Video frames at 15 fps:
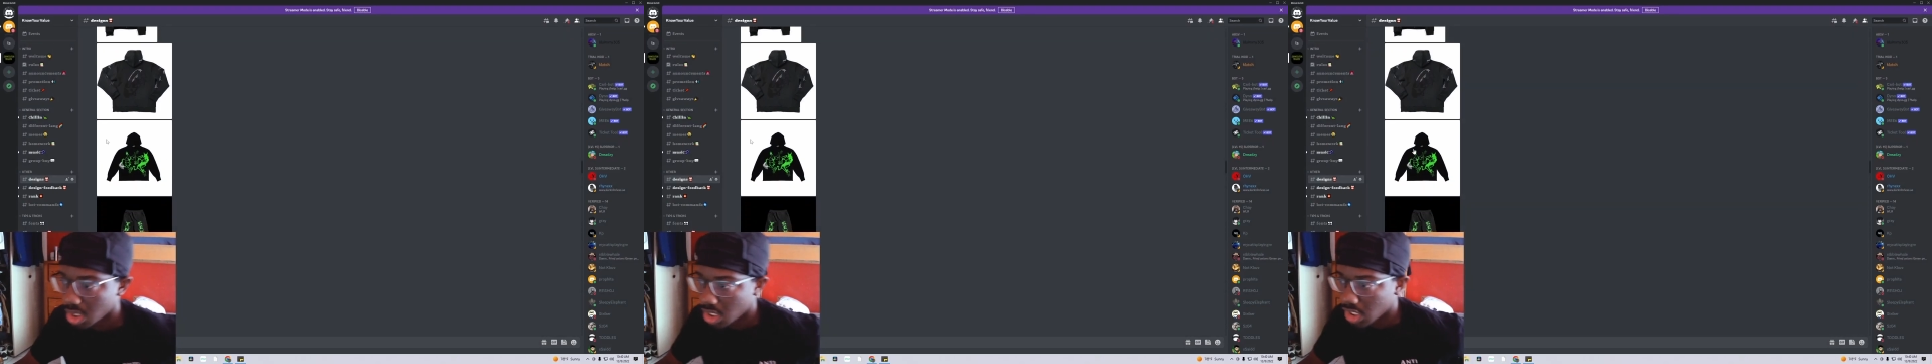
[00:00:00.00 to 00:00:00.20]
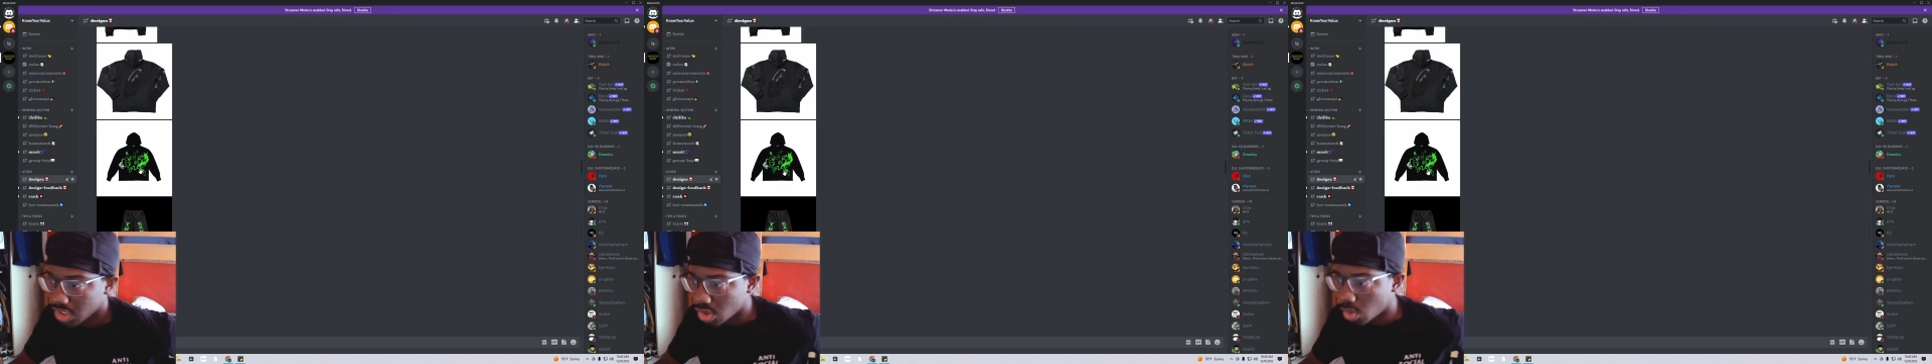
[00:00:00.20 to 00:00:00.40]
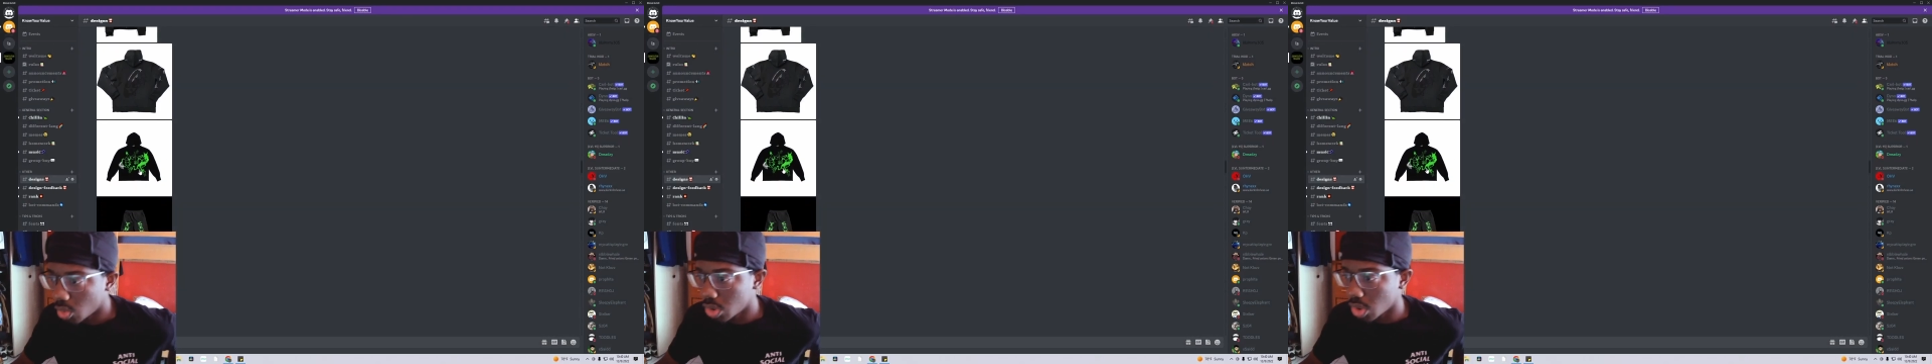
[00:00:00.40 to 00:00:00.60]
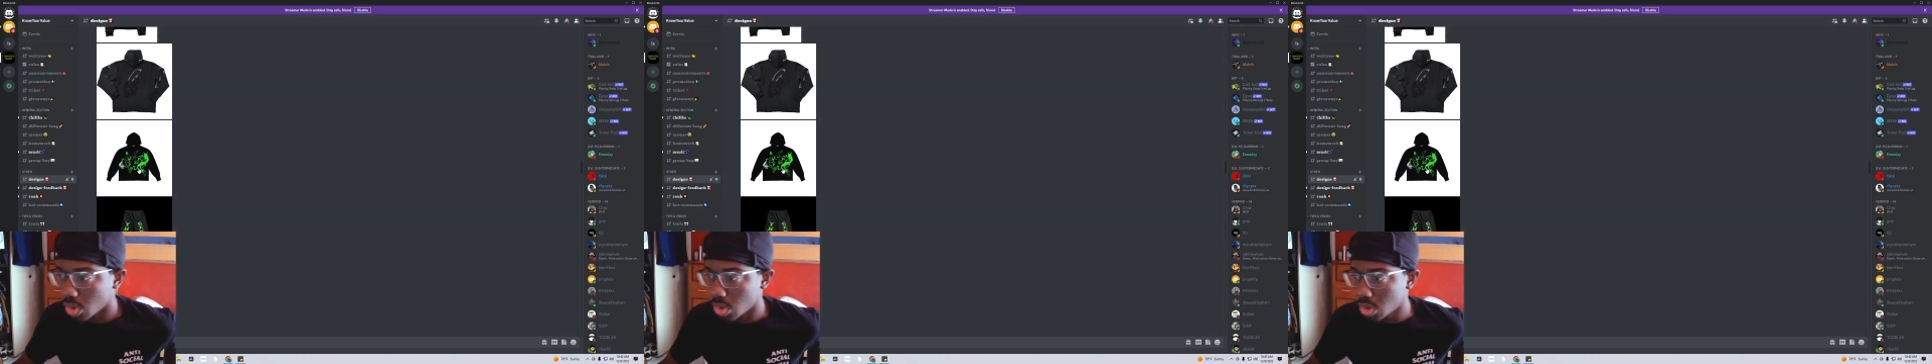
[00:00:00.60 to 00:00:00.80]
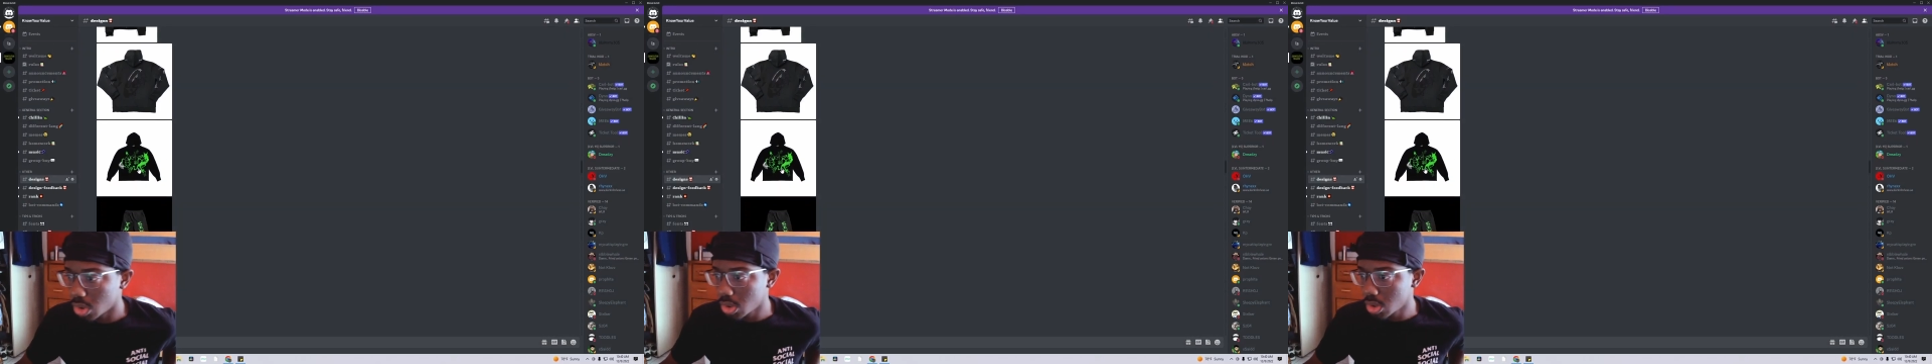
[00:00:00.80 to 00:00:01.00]
It's cool
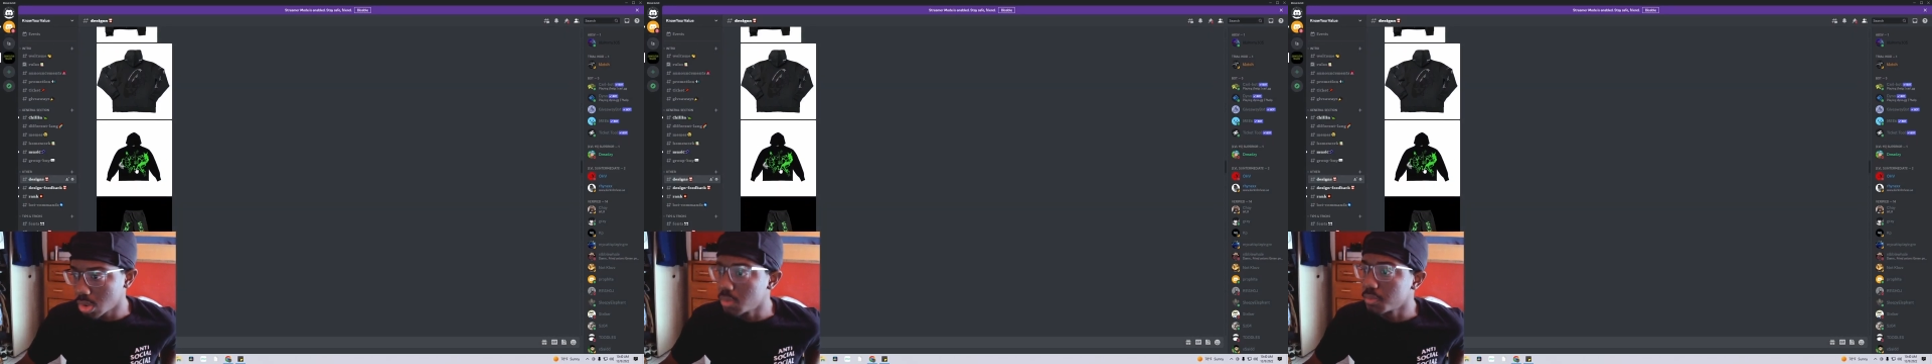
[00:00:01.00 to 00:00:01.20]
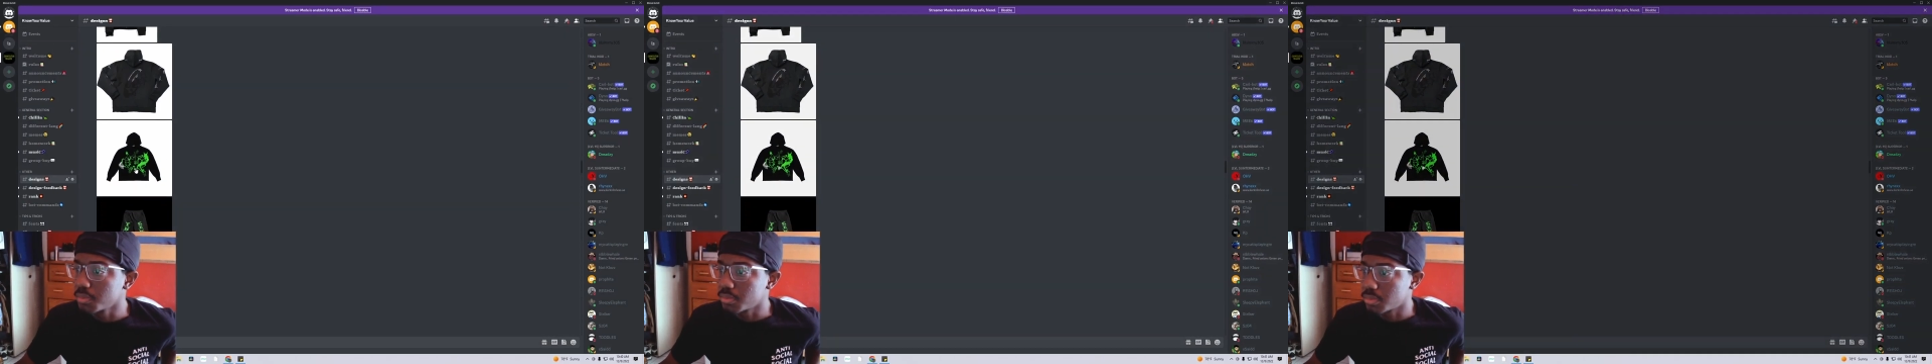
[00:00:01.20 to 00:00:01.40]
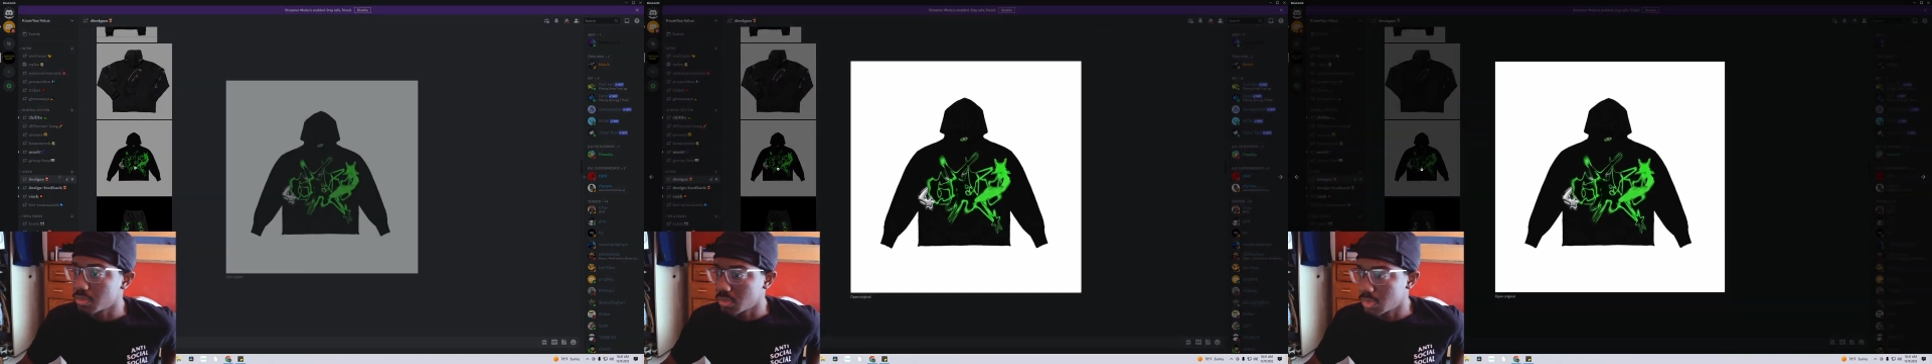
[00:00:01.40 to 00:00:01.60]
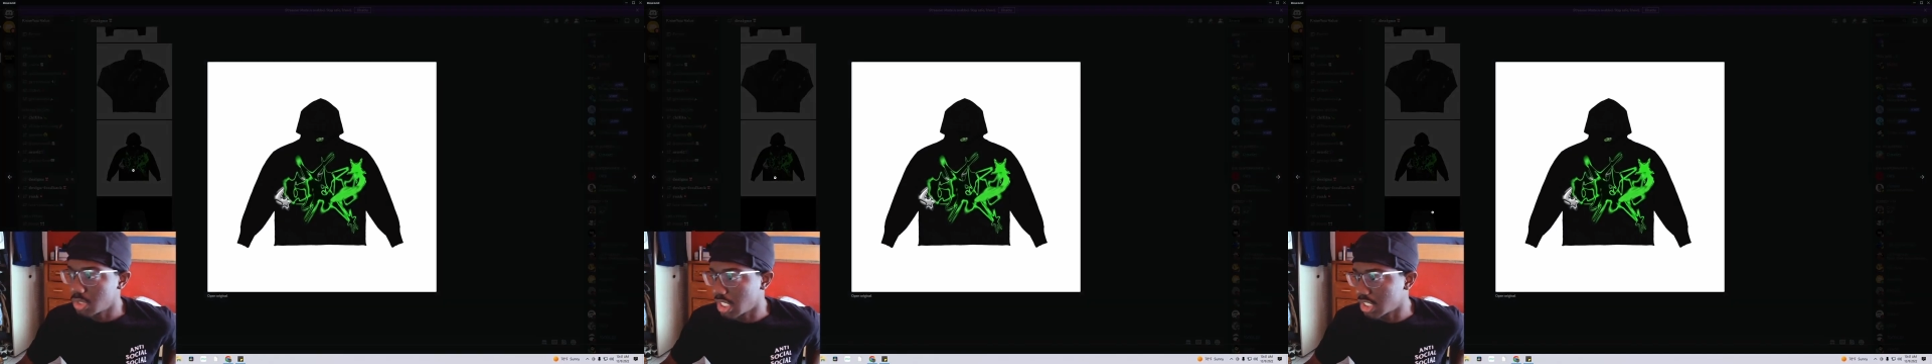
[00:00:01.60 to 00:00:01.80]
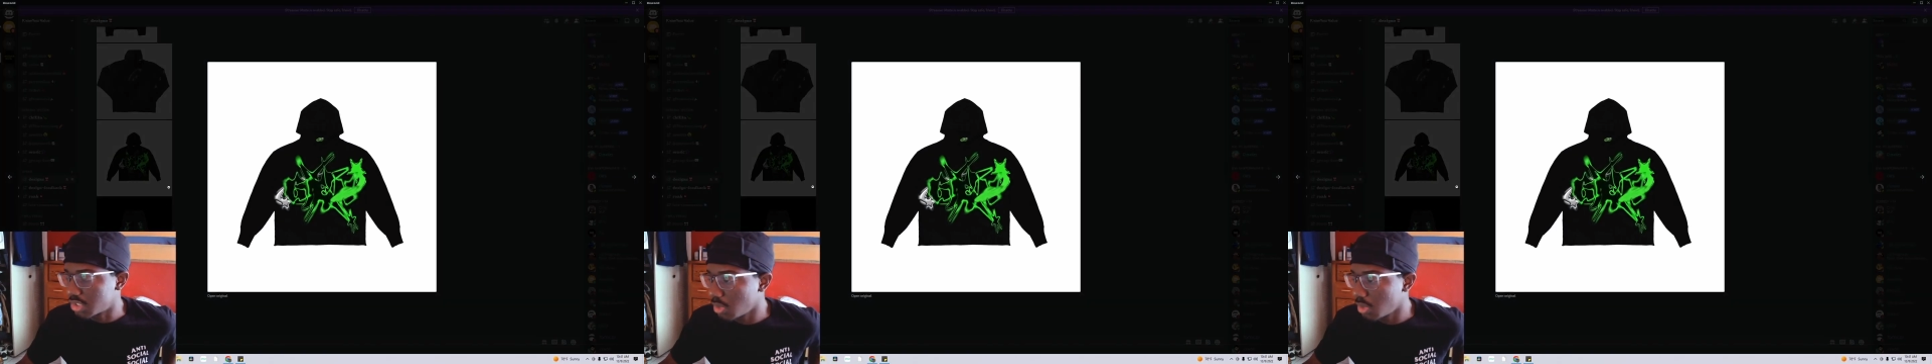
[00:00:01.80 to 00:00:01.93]
though. Next,